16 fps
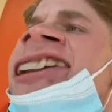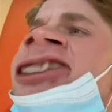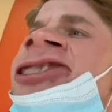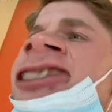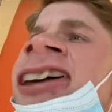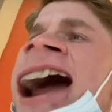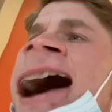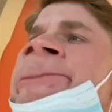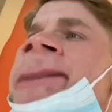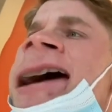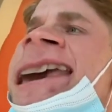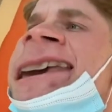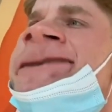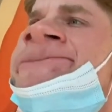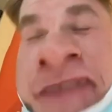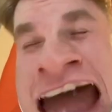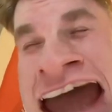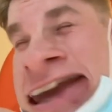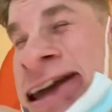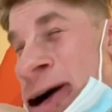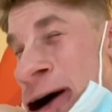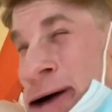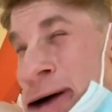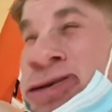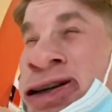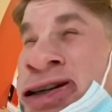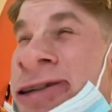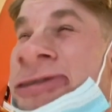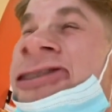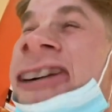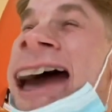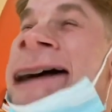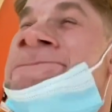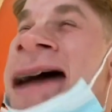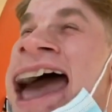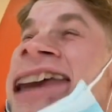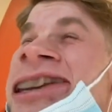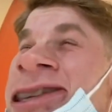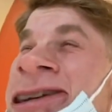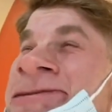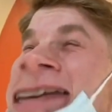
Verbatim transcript: nothing on me. Now, you know, I'm just a fat bastard.